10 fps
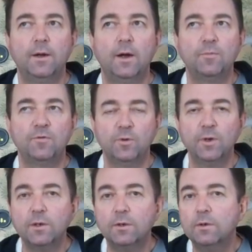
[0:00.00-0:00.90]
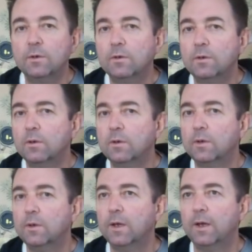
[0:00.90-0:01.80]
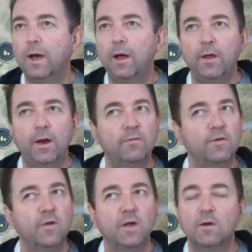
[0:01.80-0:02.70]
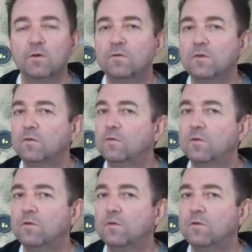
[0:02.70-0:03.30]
up to it, everything else is